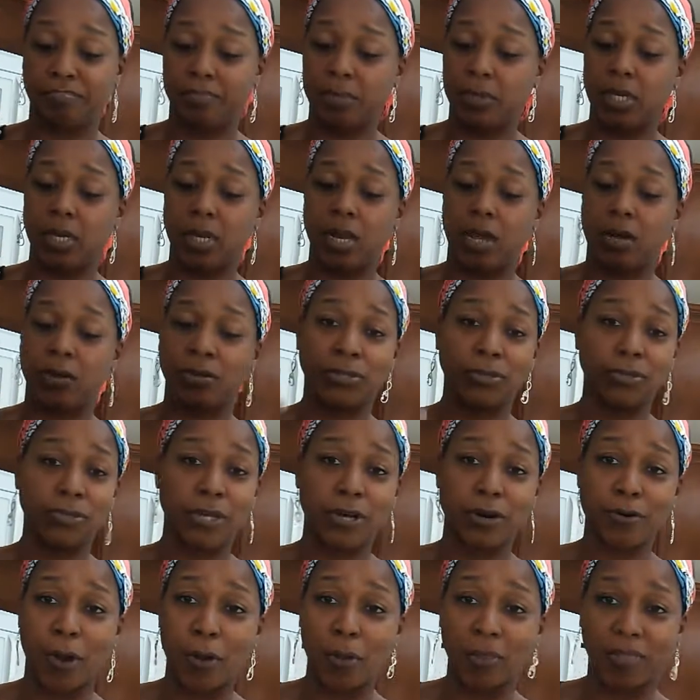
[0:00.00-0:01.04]
do
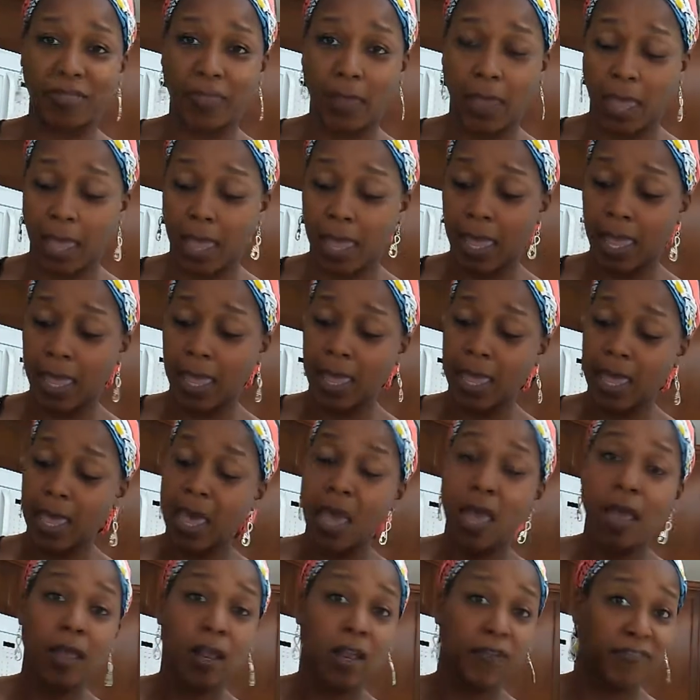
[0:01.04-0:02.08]
your own thing,
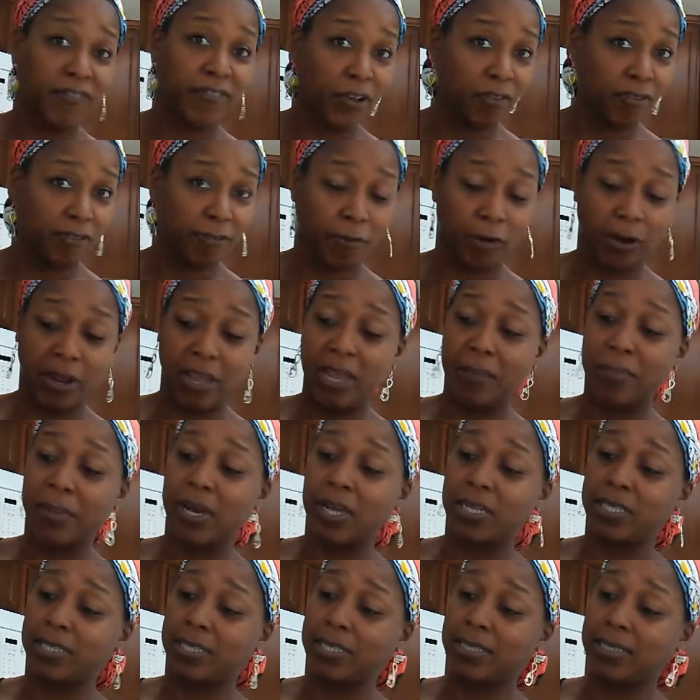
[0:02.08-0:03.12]
feel free,
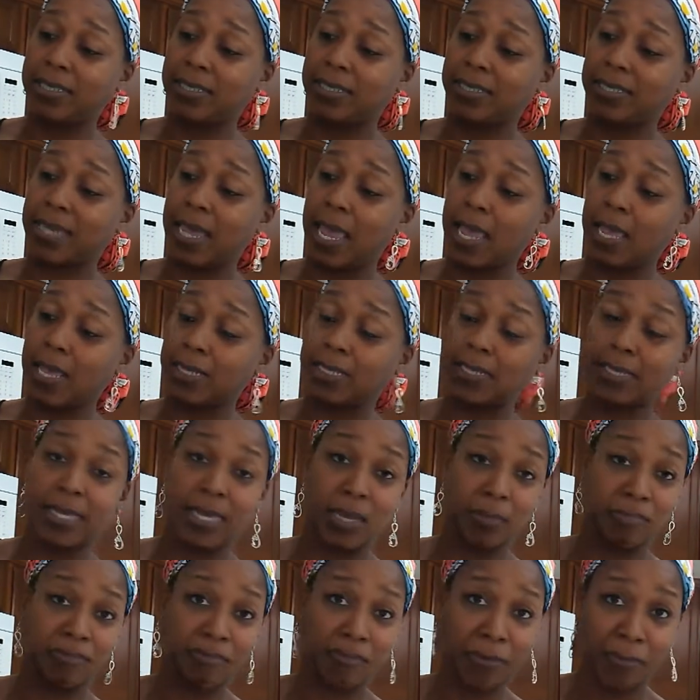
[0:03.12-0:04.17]
but just take a
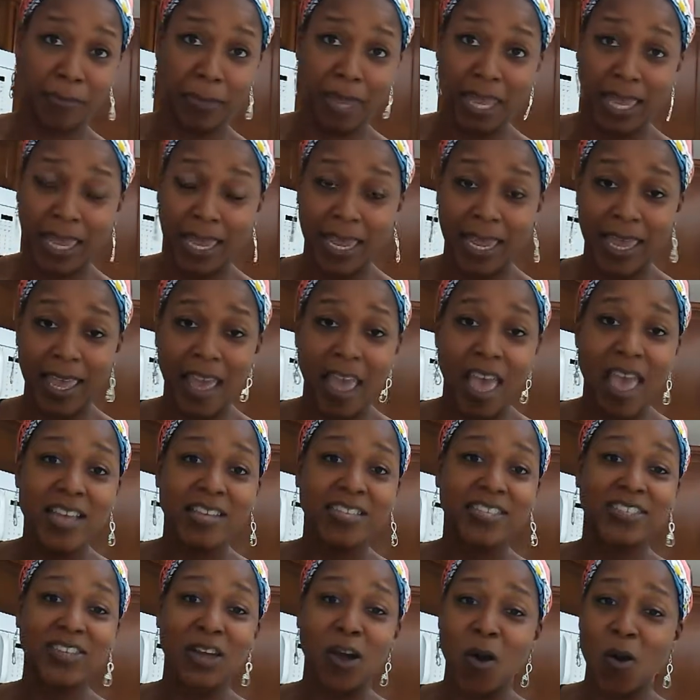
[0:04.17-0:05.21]
tip from me.
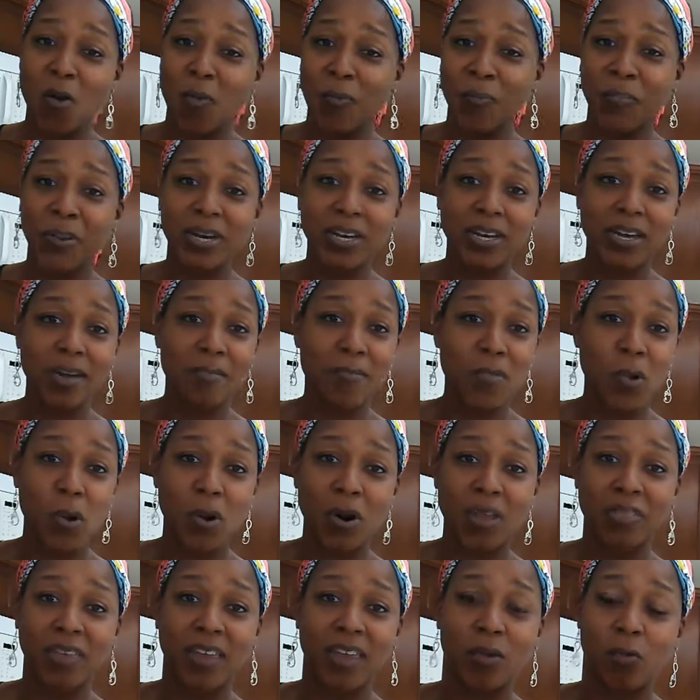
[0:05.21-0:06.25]
Don't put
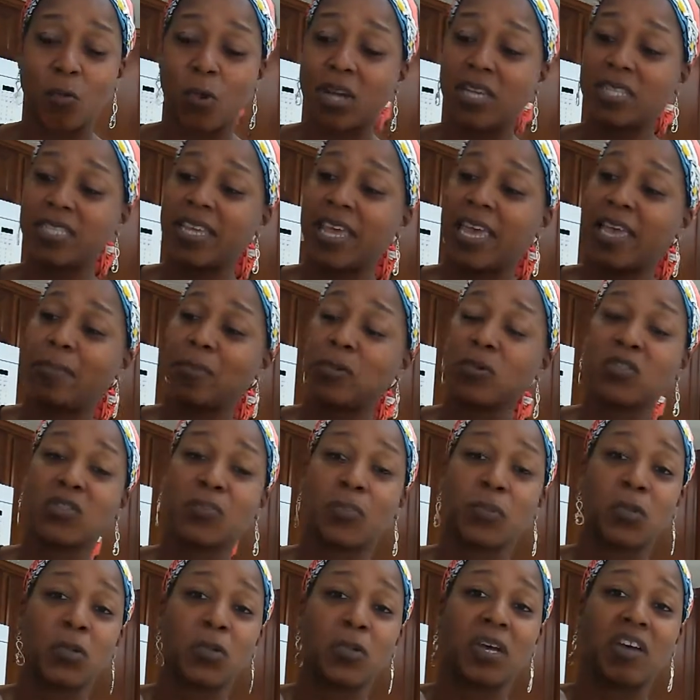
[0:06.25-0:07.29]
more than 1
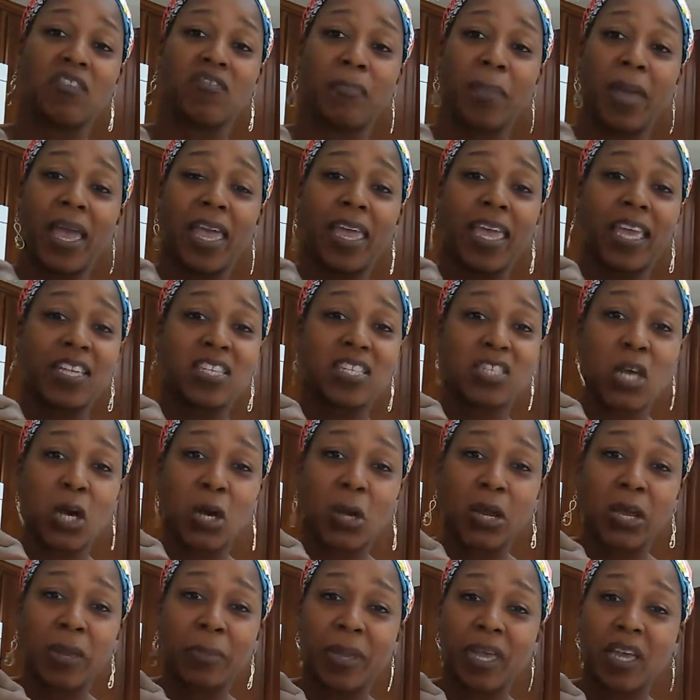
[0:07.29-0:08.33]
tablespoon of baking
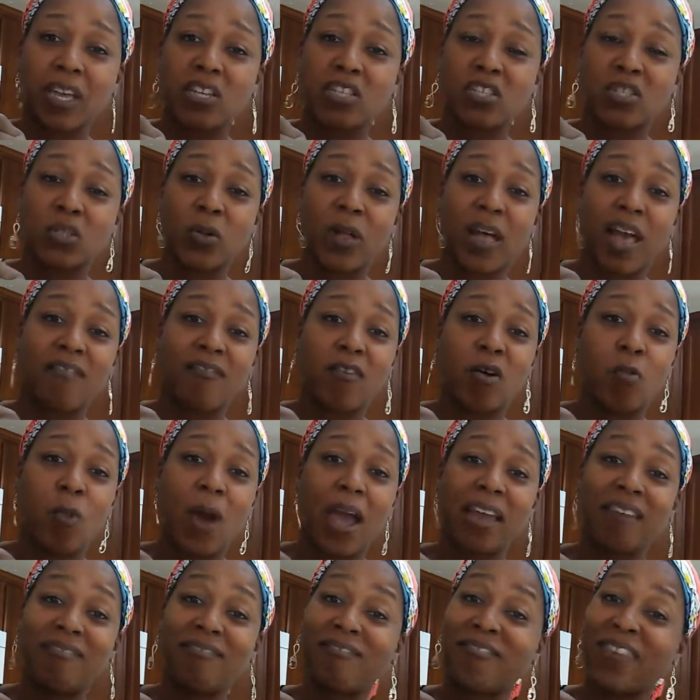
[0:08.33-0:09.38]
soda because you'll have a
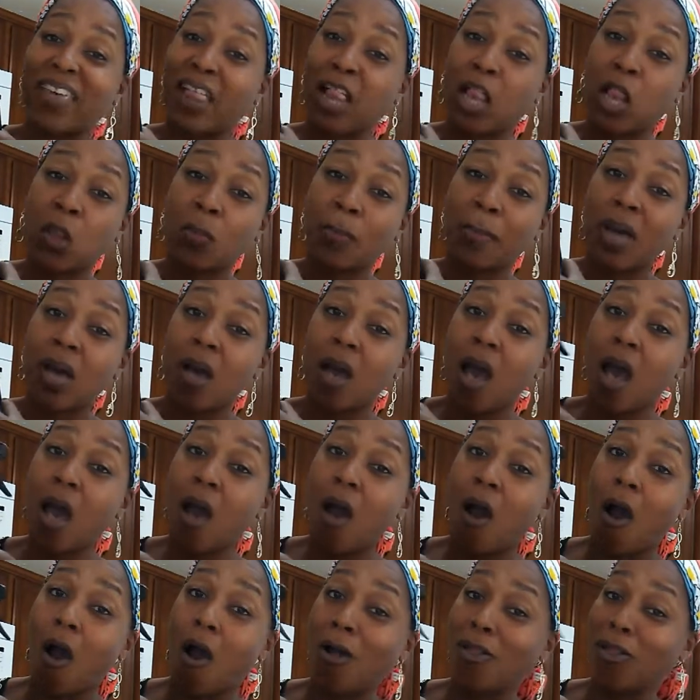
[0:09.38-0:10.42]
white film
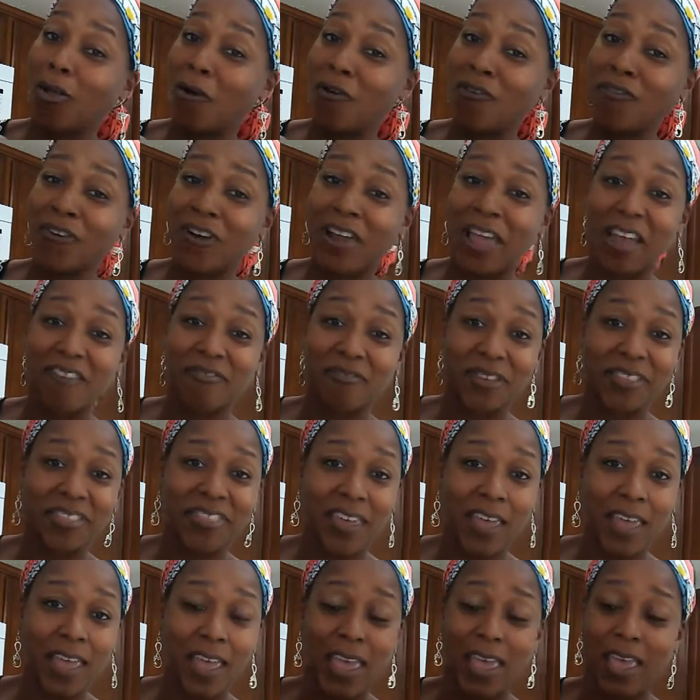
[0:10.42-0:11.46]
all over
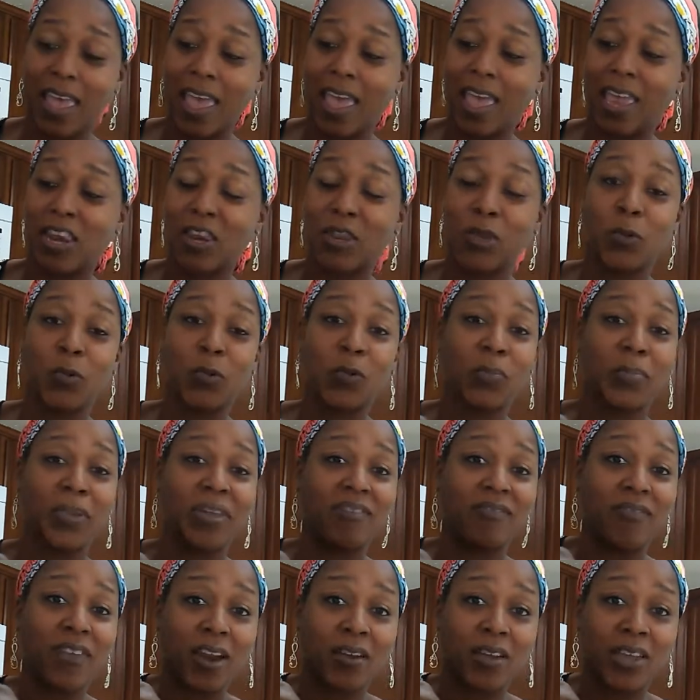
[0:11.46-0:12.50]
everything and you will
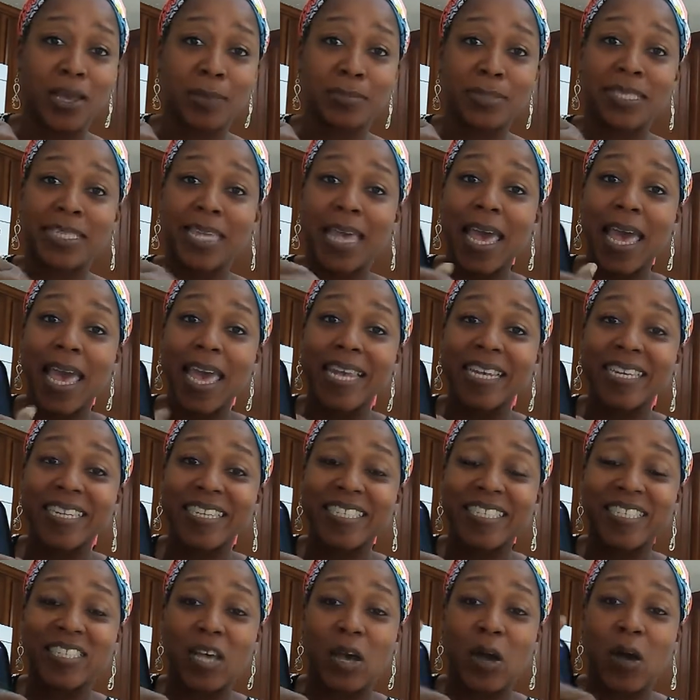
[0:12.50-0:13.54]
be very upset.
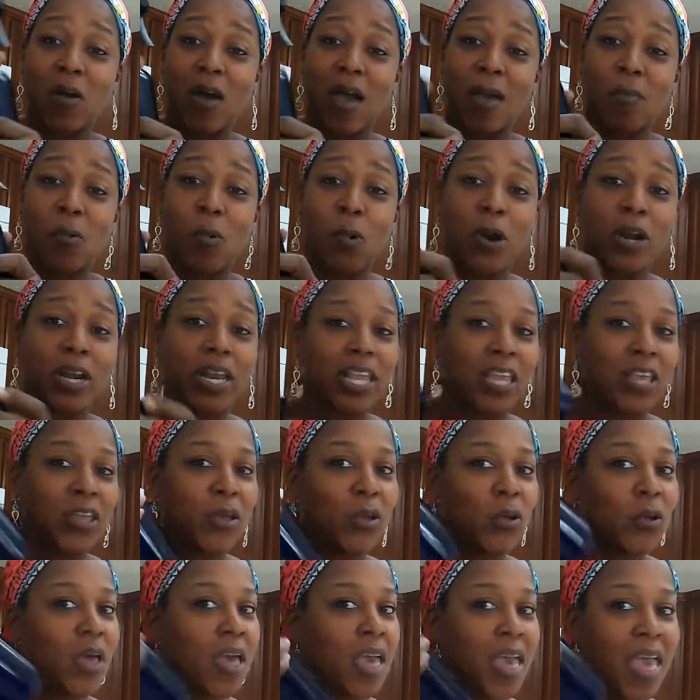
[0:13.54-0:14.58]
So I'm warning
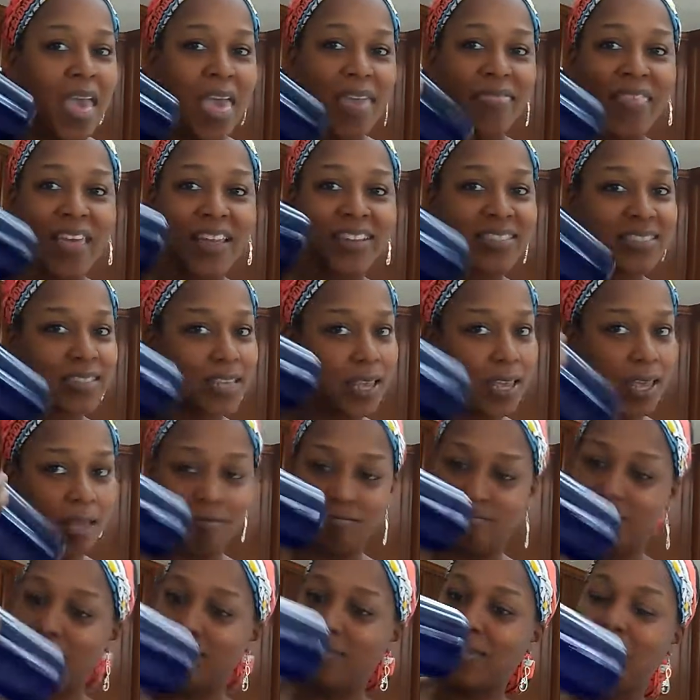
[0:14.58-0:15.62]
you. And that's it.